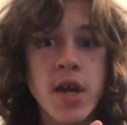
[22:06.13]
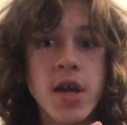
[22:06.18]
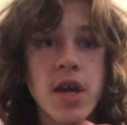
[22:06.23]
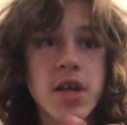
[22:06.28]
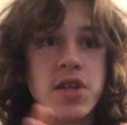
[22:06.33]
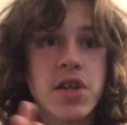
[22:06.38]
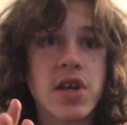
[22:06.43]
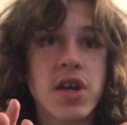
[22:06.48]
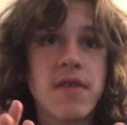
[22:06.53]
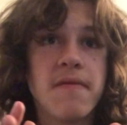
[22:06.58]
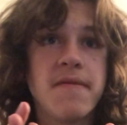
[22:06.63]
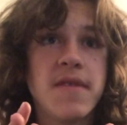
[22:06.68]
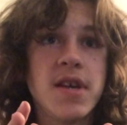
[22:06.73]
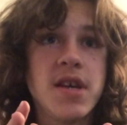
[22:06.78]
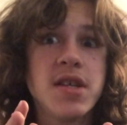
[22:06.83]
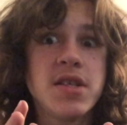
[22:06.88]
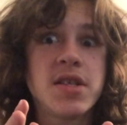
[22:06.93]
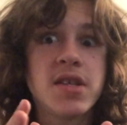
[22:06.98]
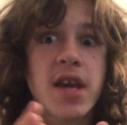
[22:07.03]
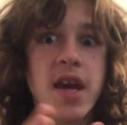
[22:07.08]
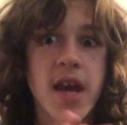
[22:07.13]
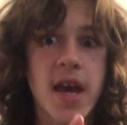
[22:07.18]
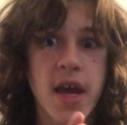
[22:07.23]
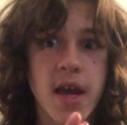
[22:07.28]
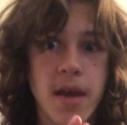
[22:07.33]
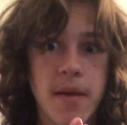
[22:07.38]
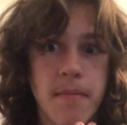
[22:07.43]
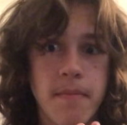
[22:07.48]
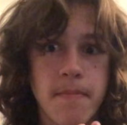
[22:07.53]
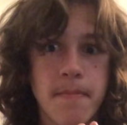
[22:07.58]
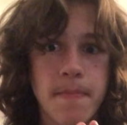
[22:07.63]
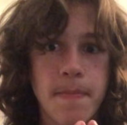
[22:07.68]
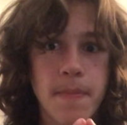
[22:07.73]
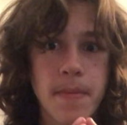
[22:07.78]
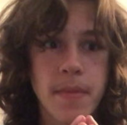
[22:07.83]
It's like, if these came,